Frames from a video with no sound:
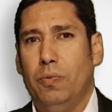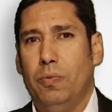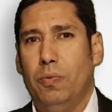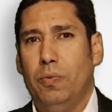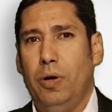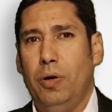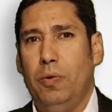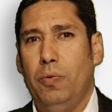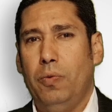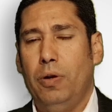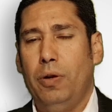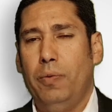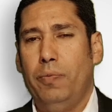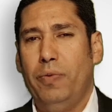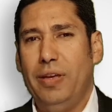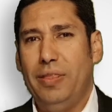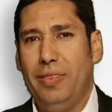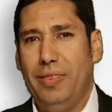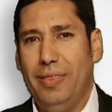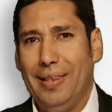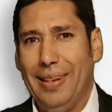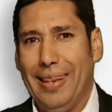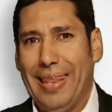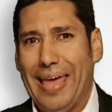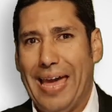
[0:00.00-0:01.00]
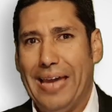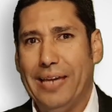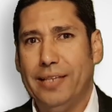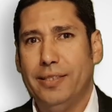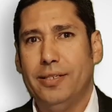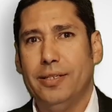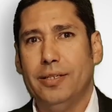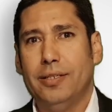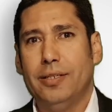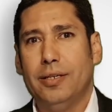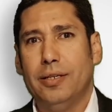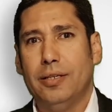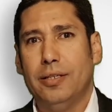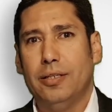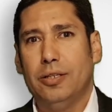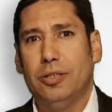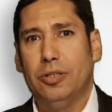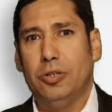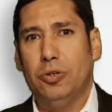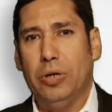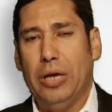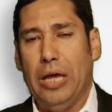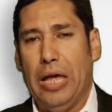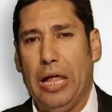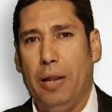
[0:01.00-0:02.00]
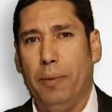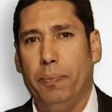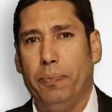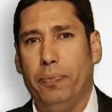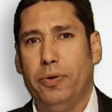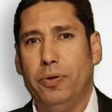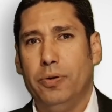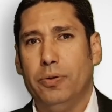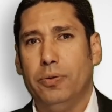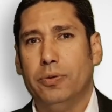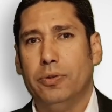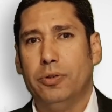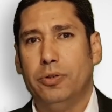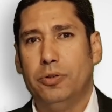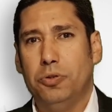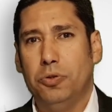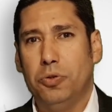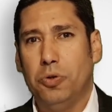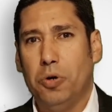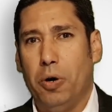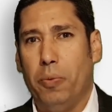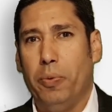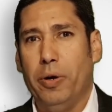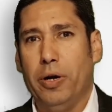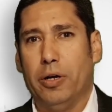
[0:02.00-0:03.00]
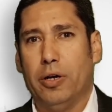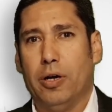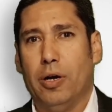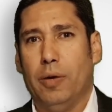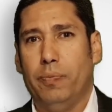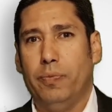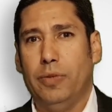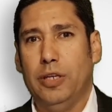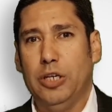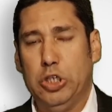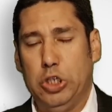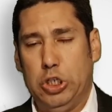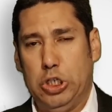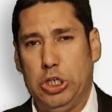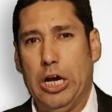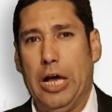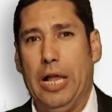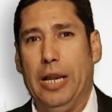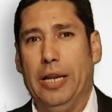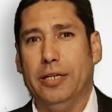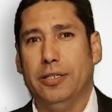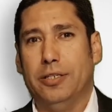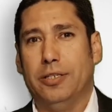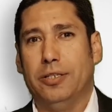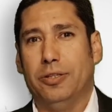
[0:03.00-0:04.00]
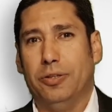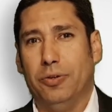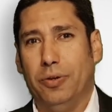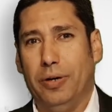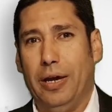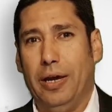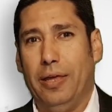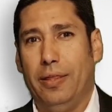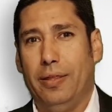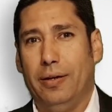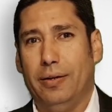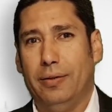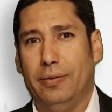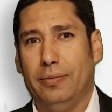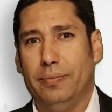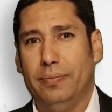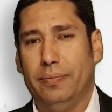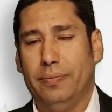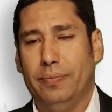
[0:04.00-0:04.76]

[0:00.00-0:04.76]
We will be delighted to help you to overcome this challenge together.